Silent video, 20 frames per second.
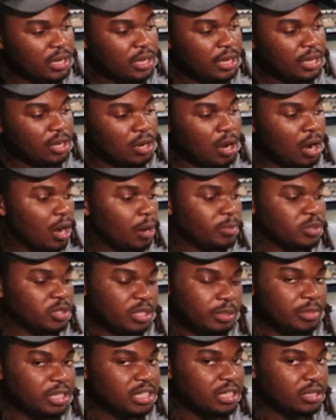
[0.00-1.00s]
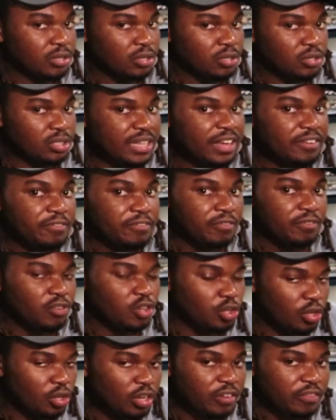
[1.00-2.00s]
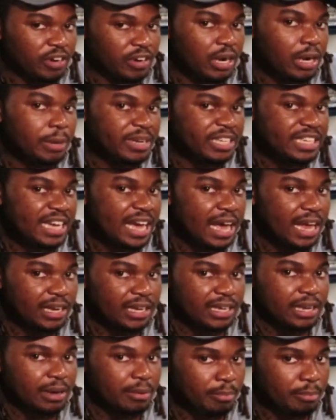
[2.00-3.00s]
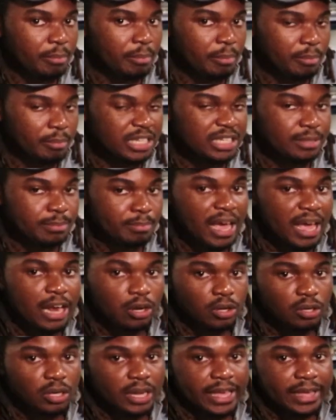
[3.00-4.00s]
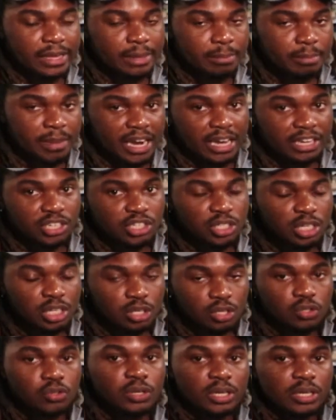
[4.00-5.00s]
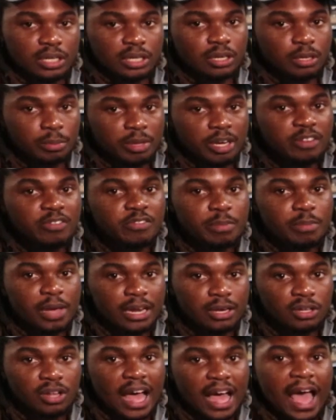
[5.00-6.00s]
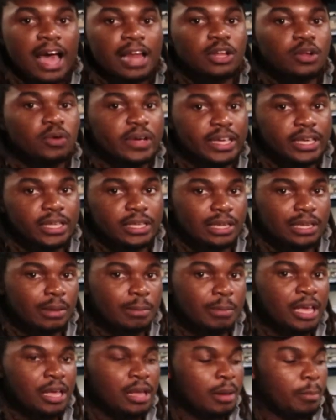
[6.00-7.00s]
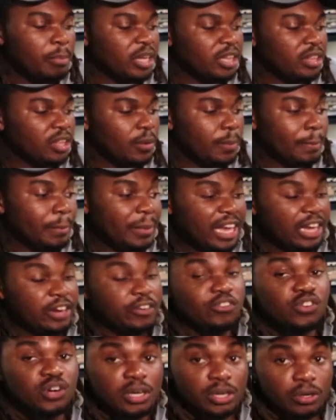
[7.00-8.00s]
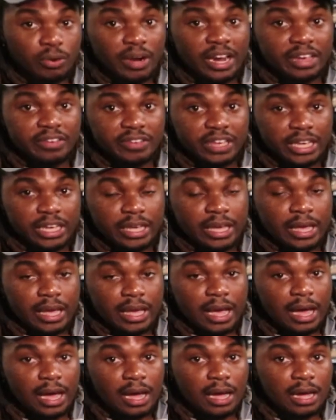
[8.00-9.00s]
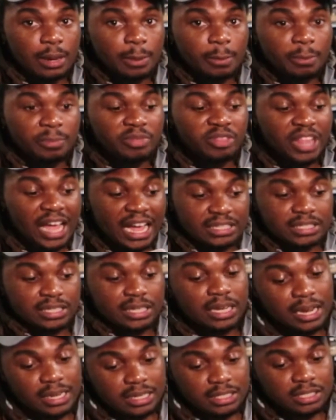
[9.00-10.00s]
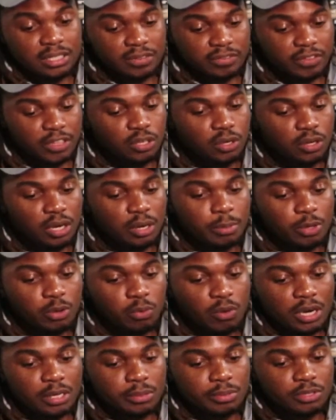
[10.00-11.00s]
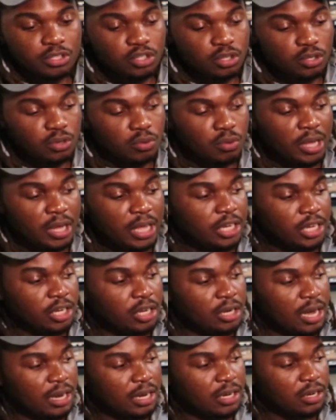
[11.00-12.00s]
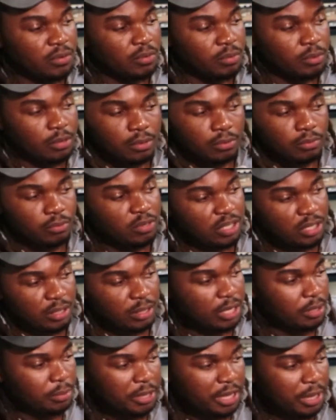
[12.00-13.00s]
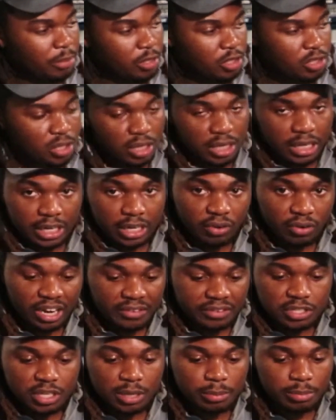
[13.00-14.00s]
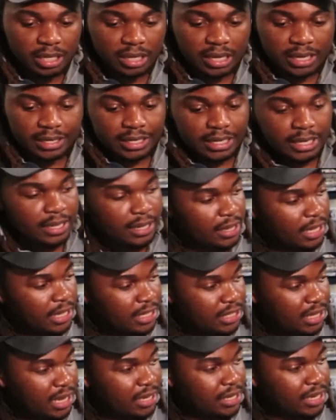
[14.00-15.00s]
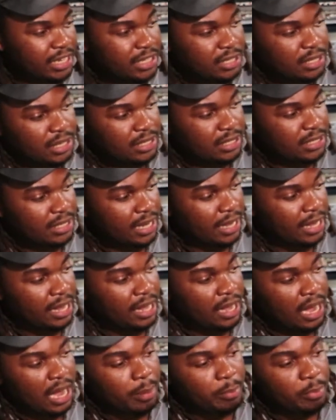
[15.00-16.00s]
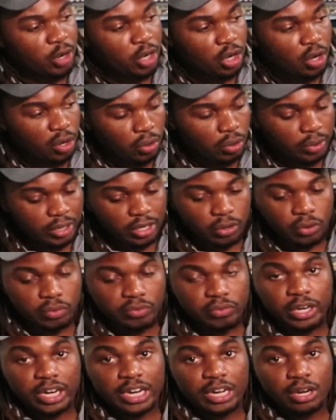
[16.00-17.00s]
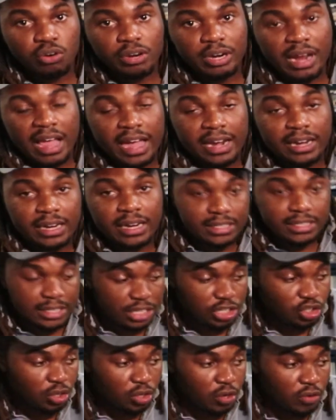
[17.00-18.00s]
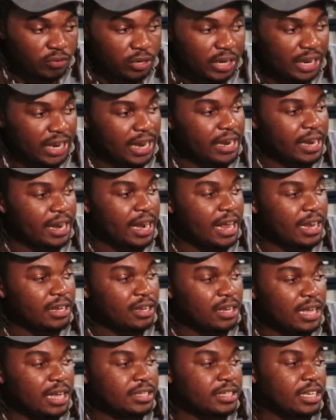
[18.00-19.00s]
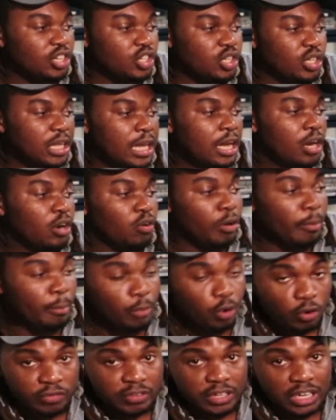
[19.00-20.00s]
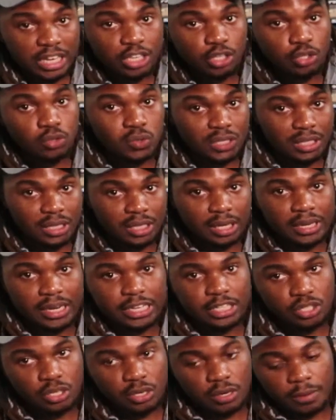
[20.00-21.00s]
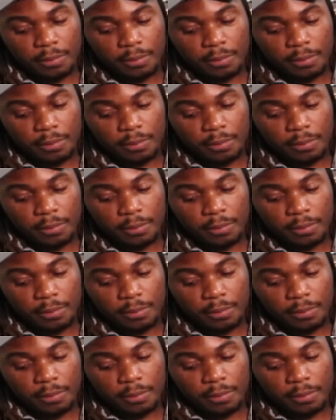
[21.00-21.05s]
composite materials that look very metallic and metal-like and might actually include a little bit of metal alloy in them, but they're made for engraving. That's the kind of stuff that you're going to be want to do. You're not going to really going to be able to engrave something like this unless, let's say, I put a coating over it or an anodization over it, and then I essentially removed it using the laser.